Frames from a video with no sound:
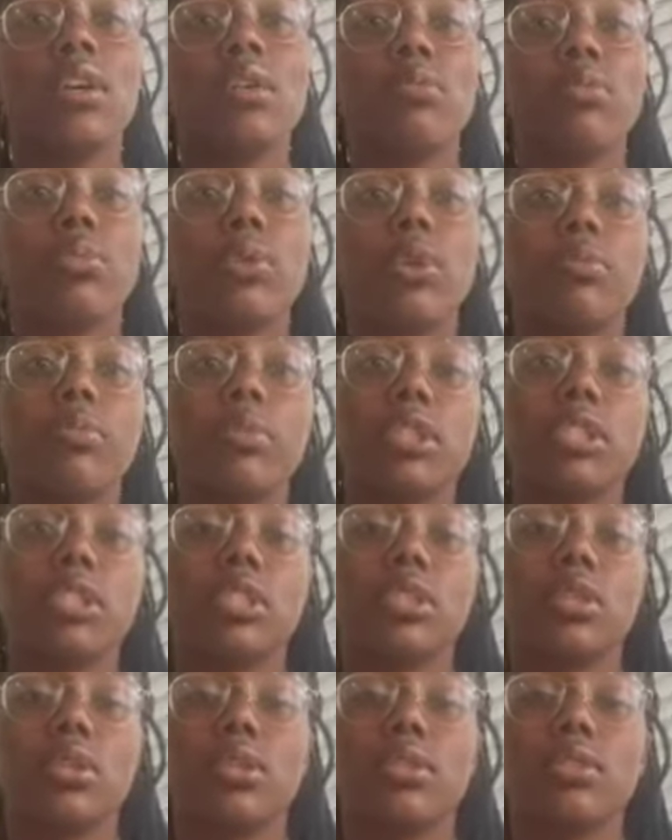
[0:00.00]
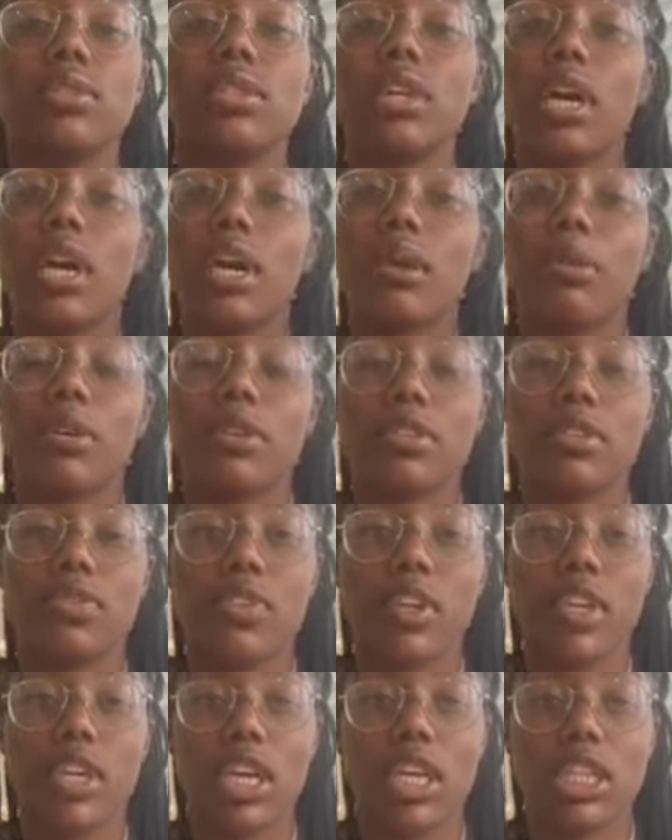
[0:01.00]
pretty much the whole time I was on
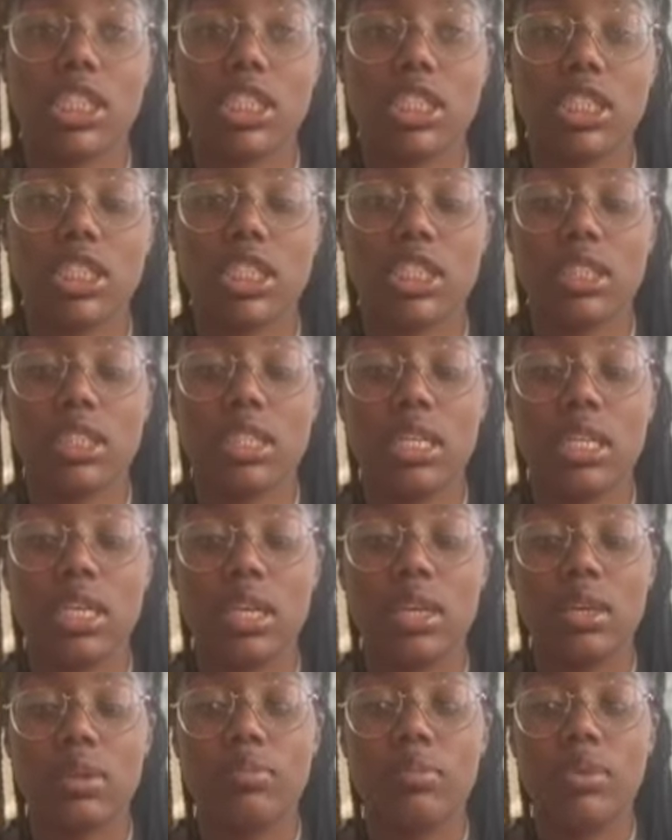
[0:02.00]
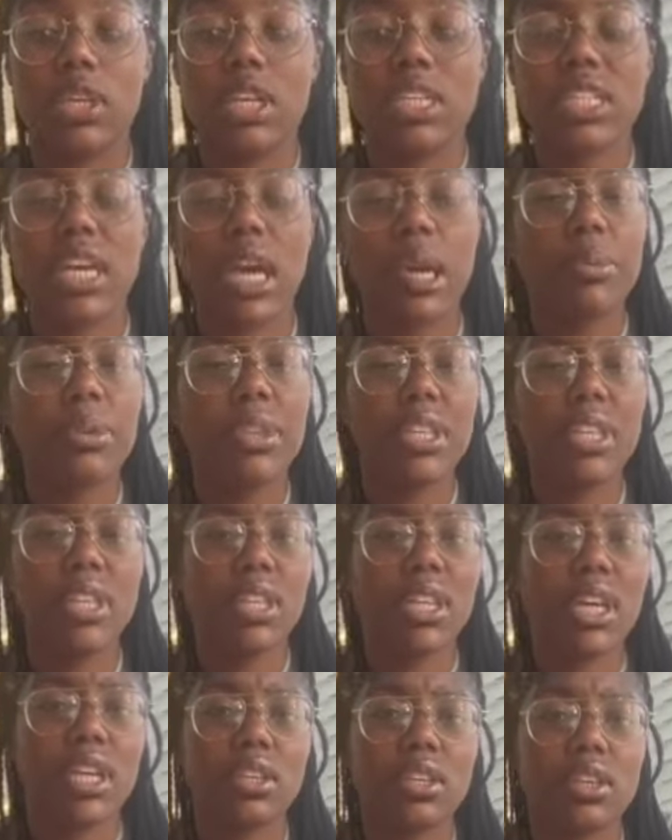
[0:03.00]
vacation because I really
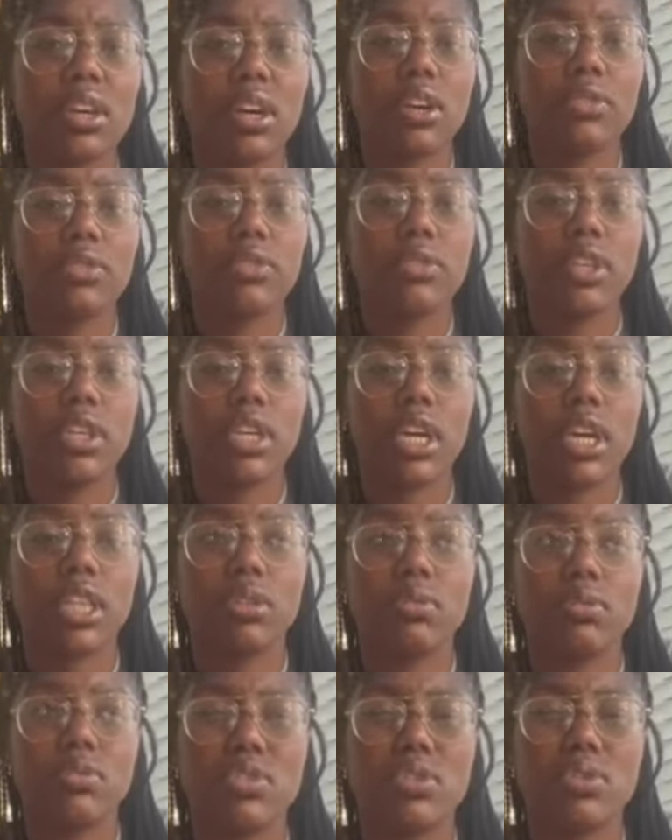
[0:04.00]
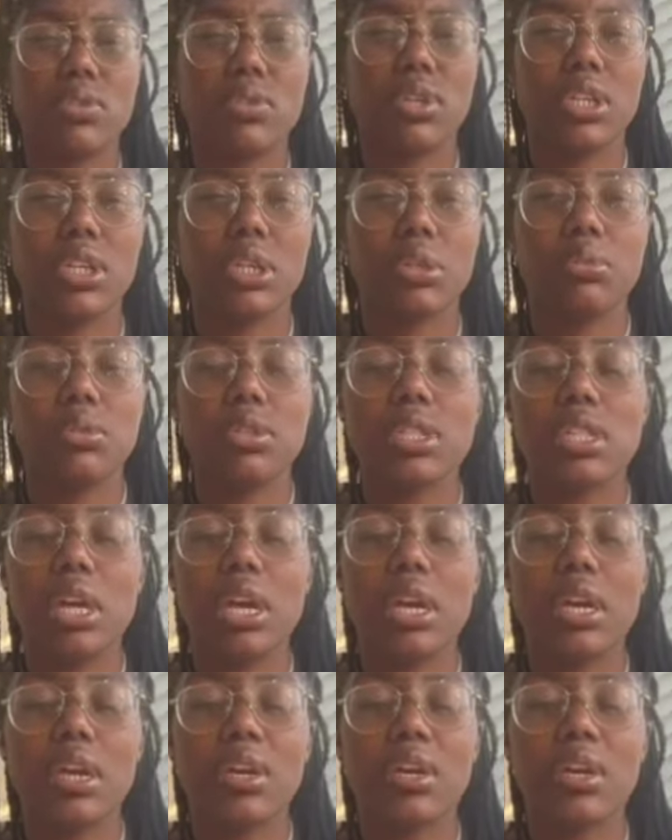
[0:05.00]
didn't like the coffee at the resort. It was
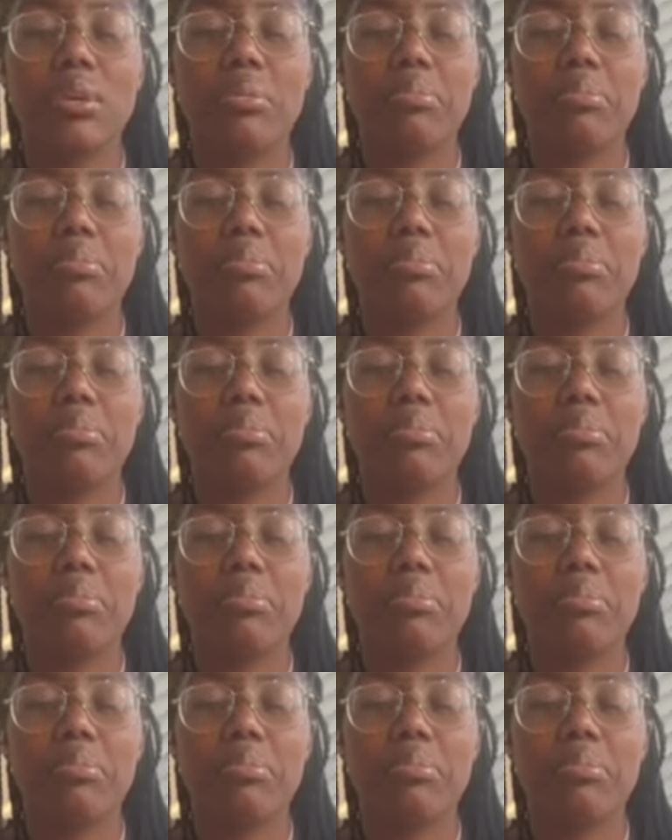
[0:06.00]
like,